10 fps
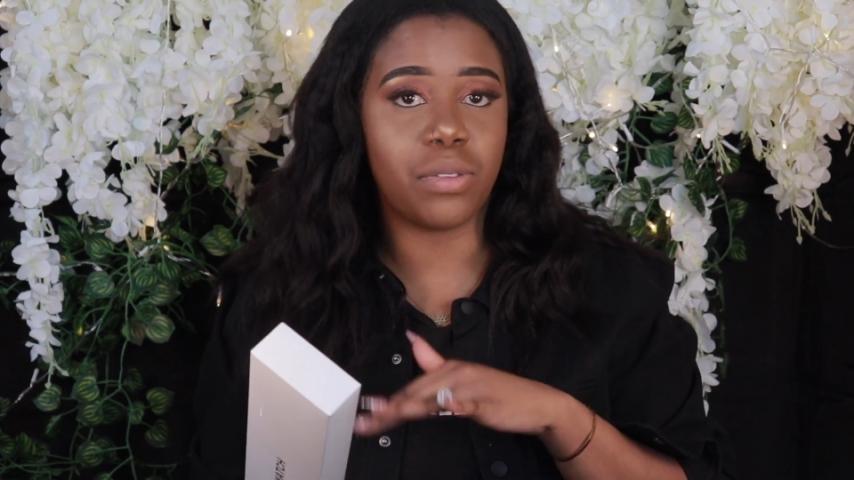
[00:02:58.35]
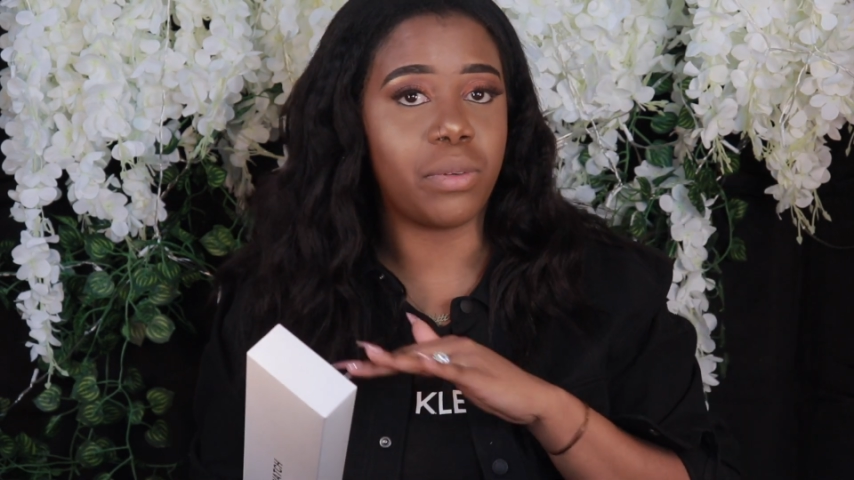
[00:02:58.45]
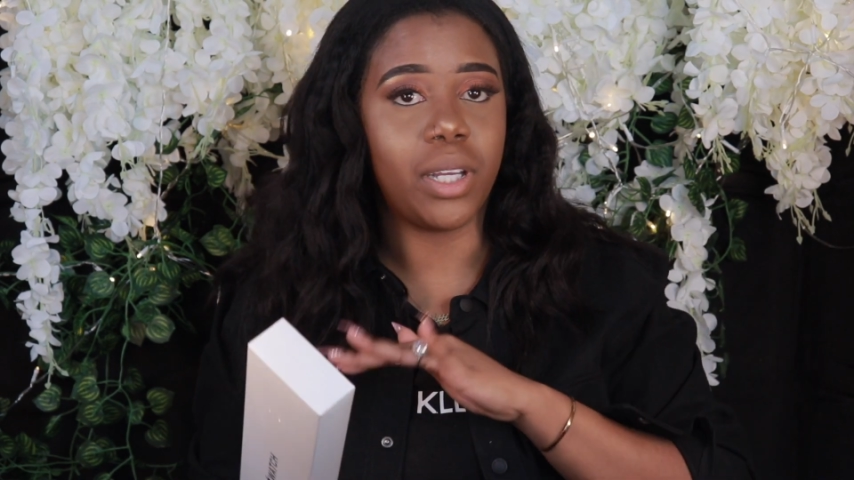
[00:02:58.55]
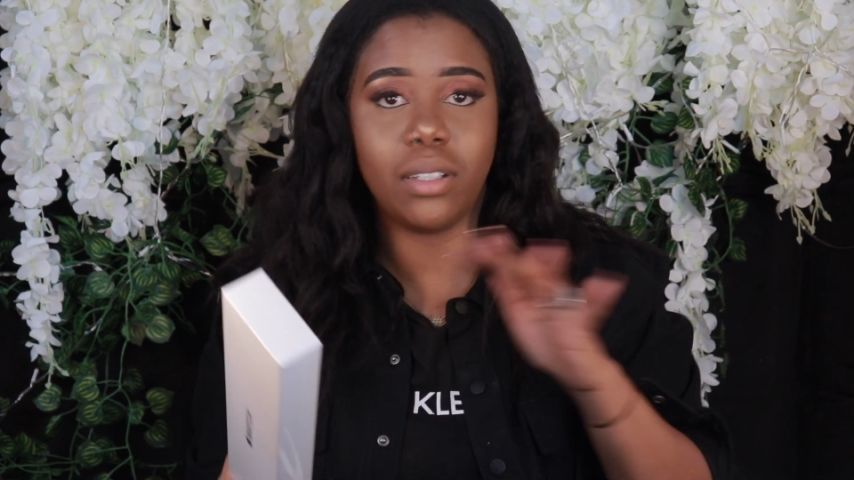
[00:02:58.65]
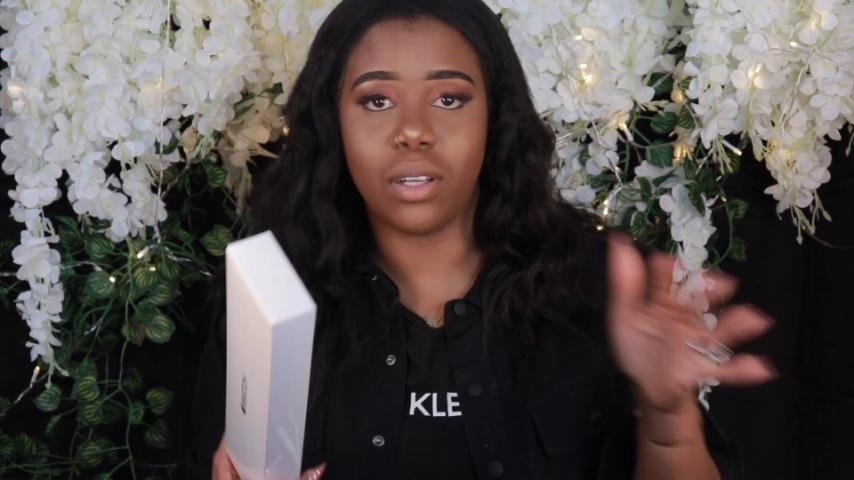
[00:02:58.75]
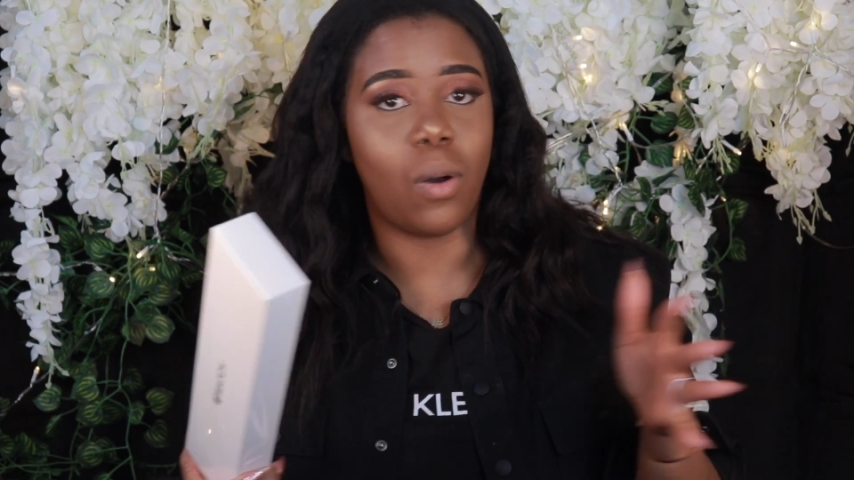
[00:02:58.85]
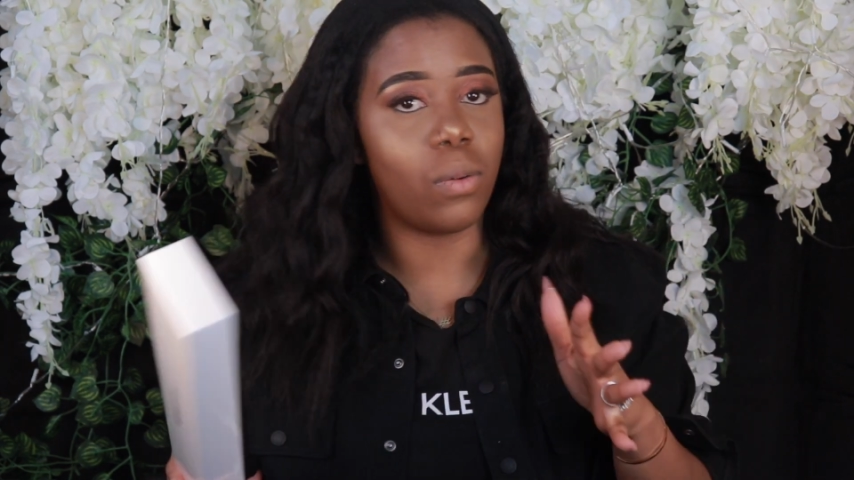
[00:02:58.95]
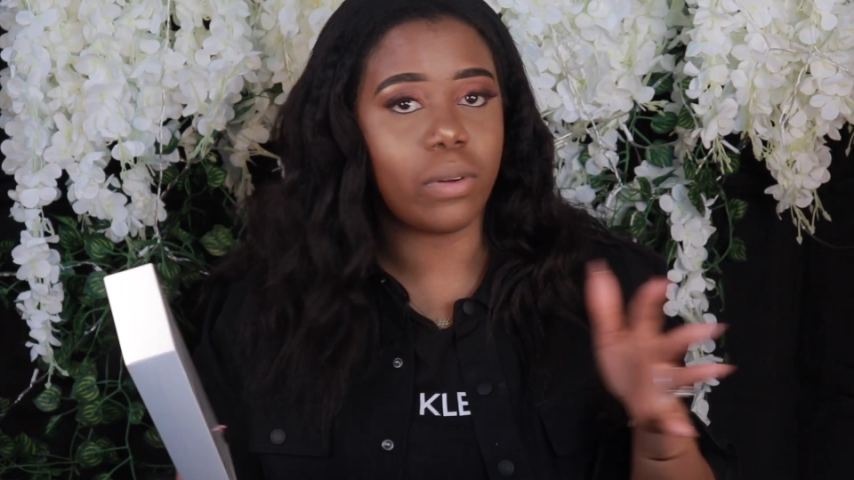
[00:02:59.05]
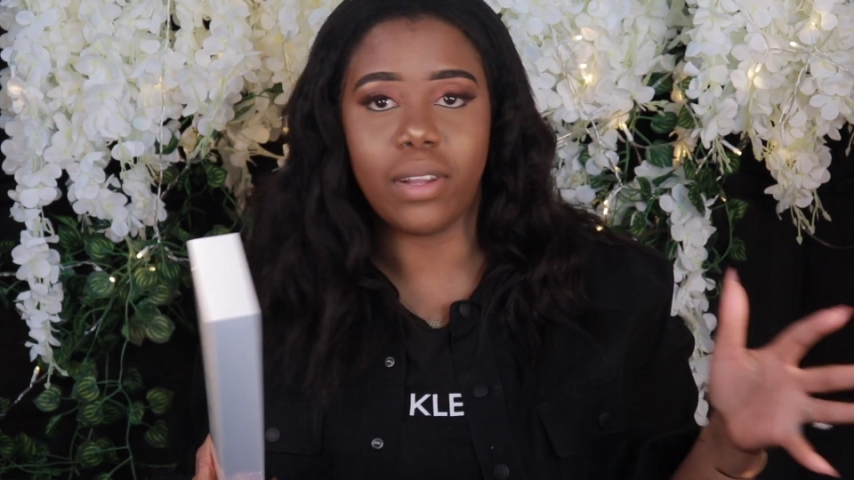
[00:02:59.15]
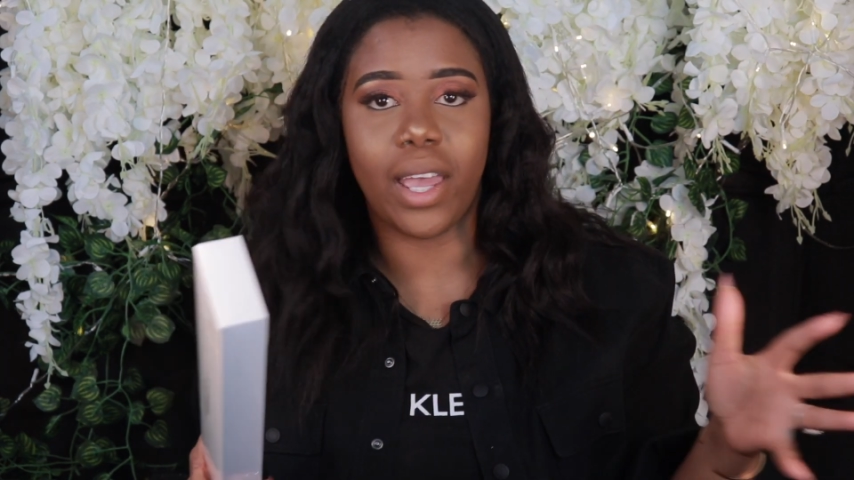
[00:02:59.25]
3
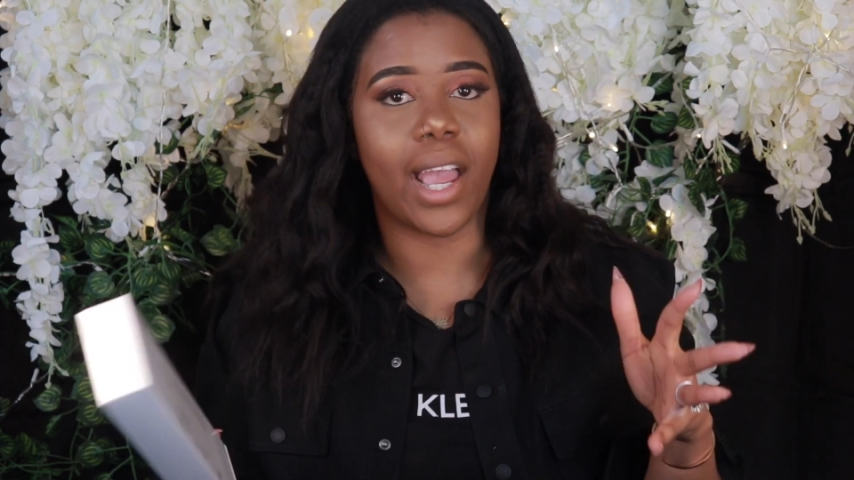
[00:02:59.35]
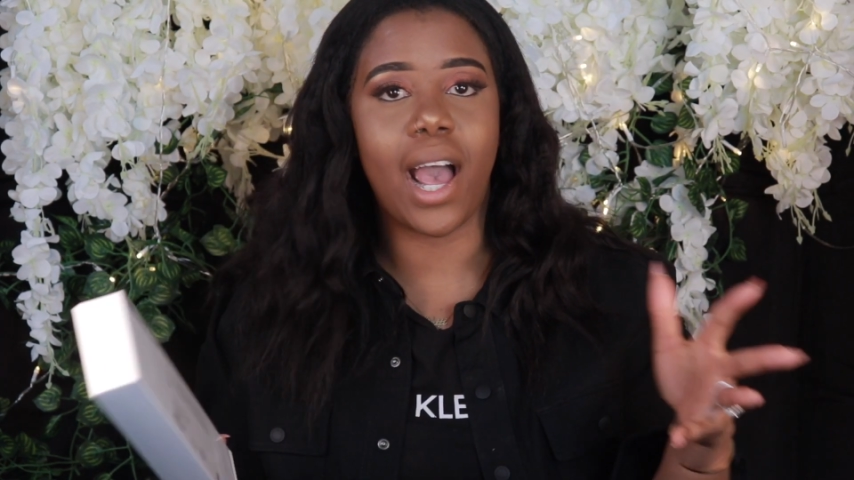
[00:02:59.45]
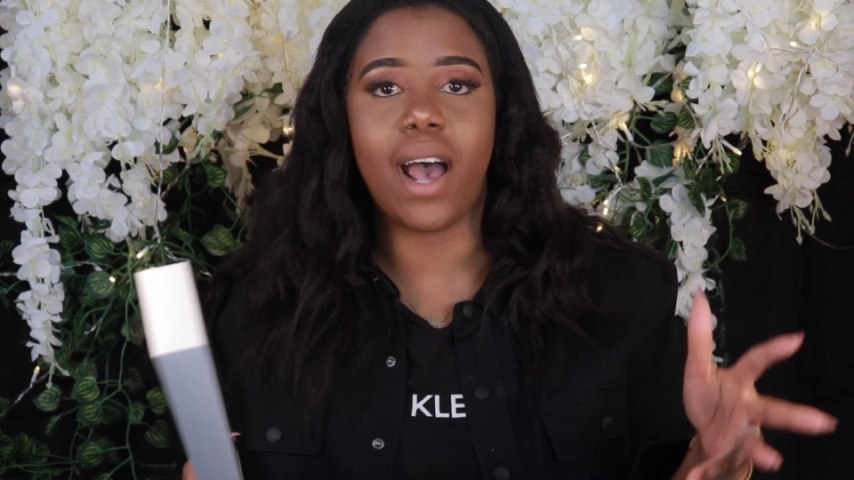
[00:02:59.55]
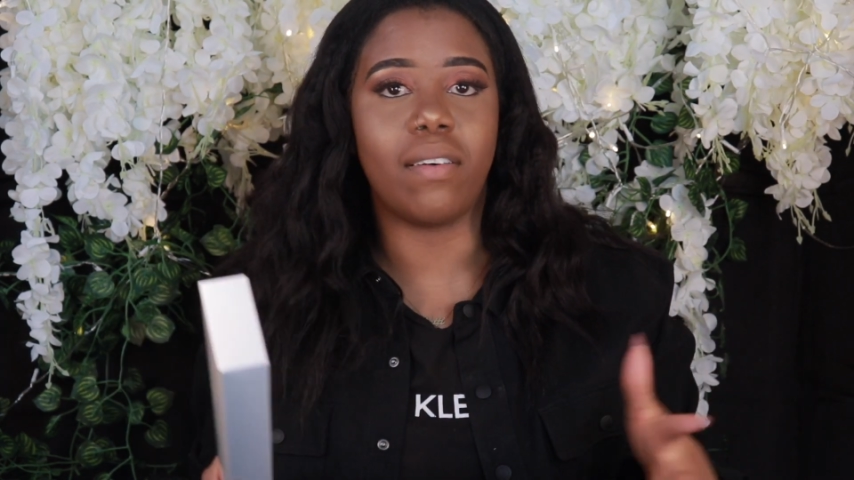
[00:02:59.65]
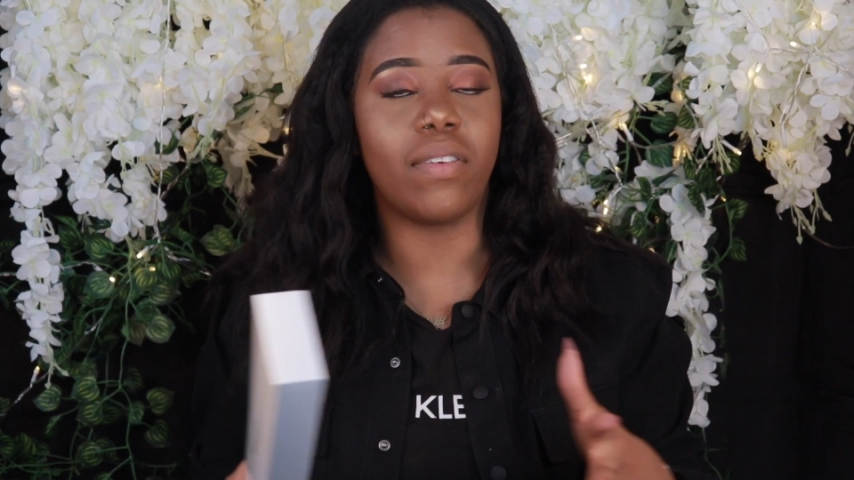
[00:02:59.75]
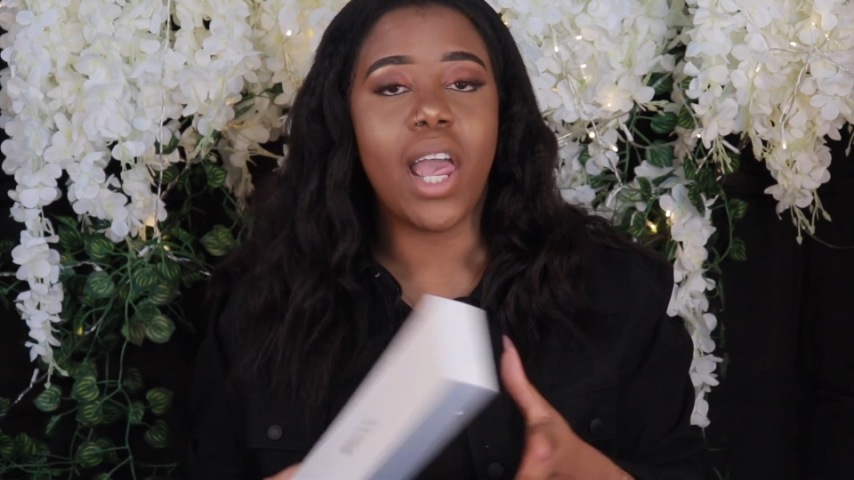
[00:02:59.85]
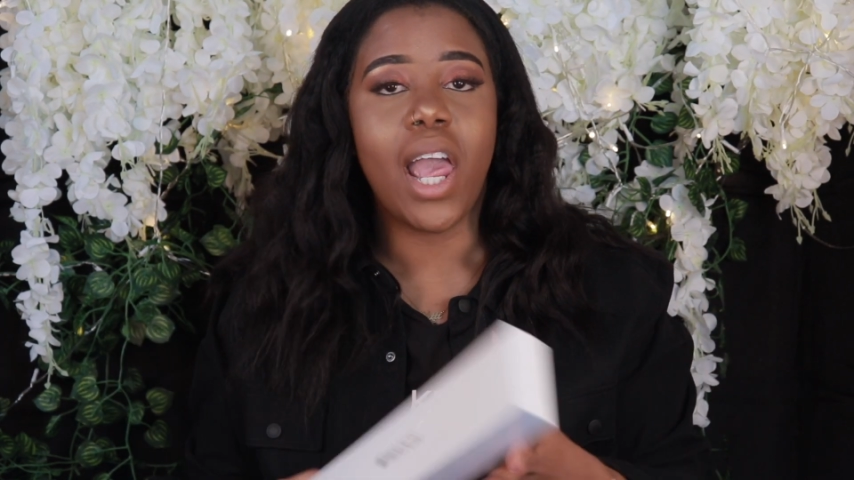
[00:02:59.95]
don't like have